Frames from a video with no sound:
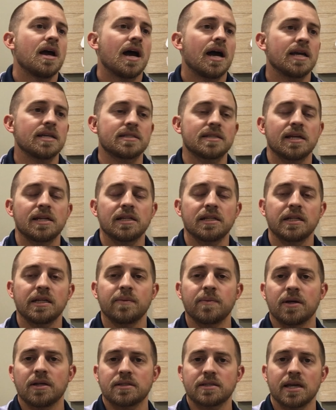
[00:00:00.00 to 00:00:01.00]
I sent an
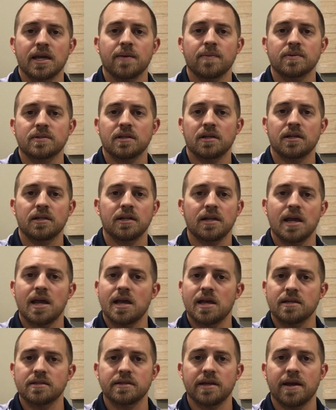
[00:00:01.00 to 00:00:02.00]
email to Amazon.
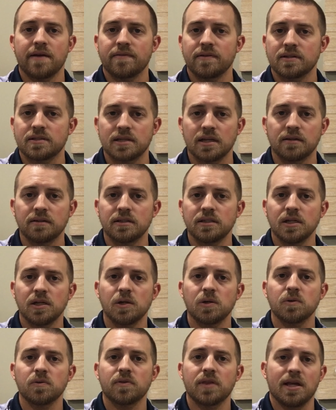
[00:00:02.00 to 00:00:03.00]
As every seller
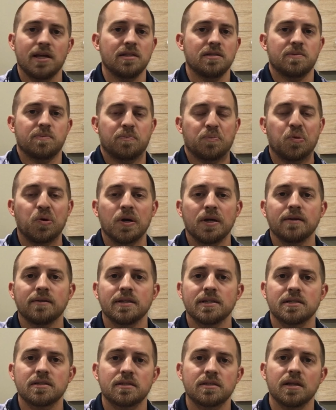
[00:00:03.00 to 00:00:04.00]
knows, that's
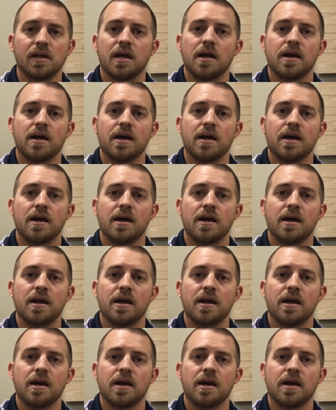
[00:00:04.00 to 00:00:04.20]
pointless.